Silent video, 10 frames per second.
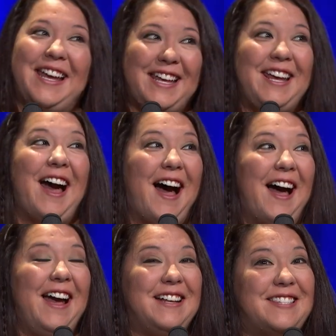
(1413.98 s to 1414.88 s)
yeah,
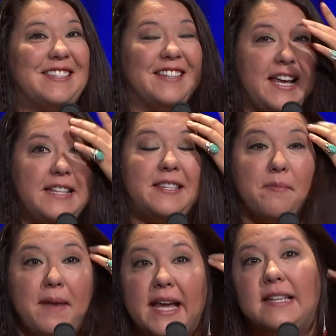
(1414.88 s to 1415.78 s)
it's it's
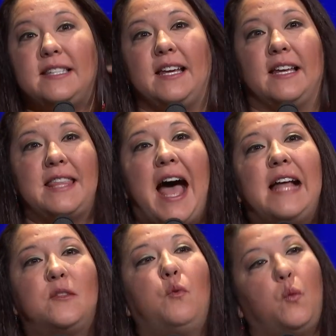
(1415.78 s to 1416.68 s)
amazing.
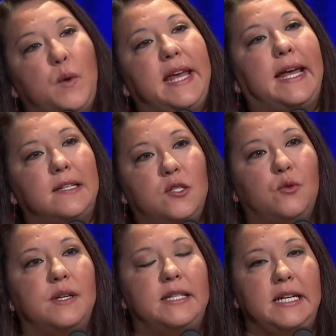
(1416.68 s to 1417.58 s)
That's what we can do as